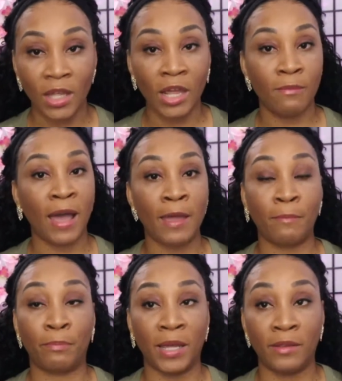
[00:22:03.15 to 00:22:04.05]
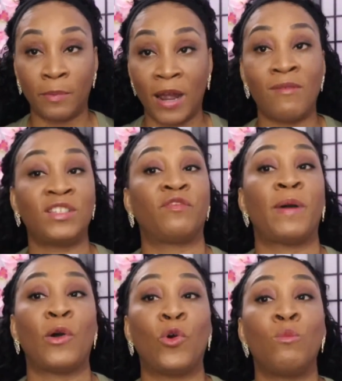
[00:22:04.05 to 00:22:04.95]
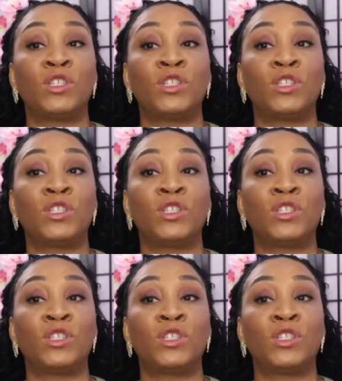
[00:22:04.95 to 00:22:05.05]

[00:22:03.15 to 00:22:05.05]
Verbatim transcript: in the privacy of my home,